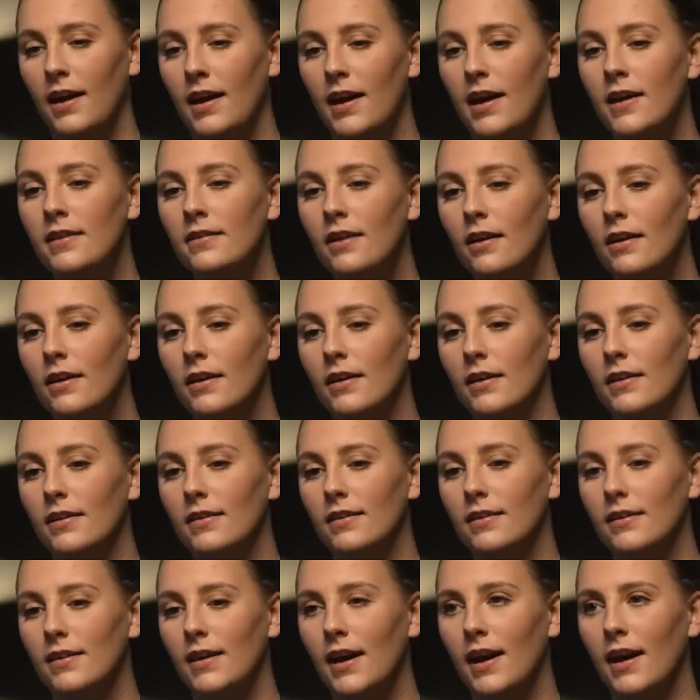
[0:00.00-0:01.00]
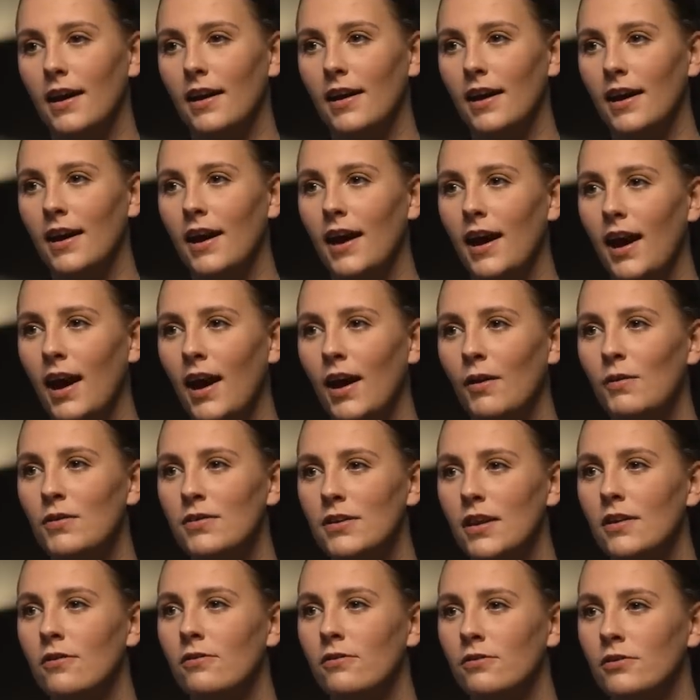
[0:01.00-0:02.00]
It's hard, yeah. I, I would
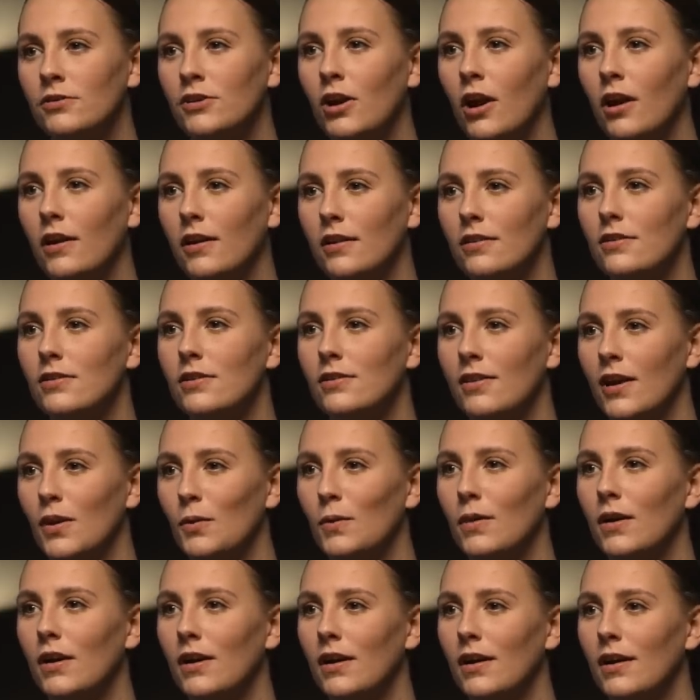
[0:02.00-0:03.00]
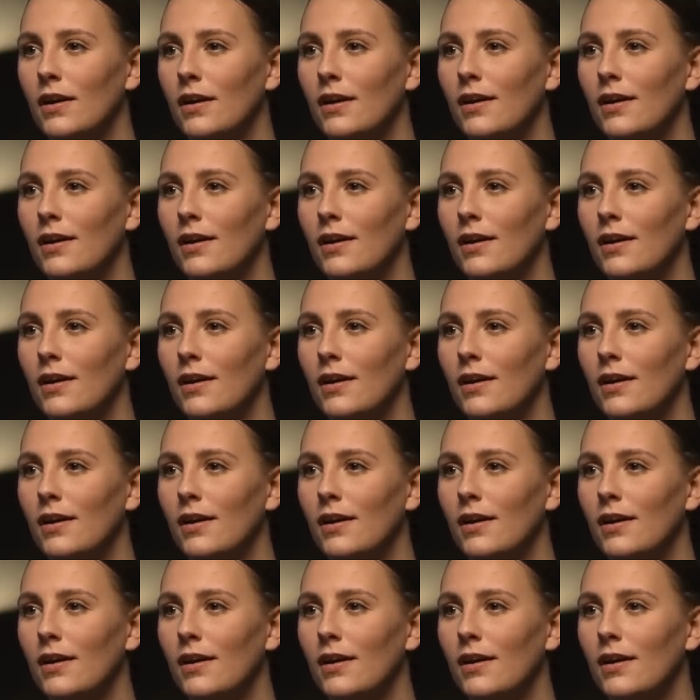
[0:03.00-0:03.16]
say dark is the right word.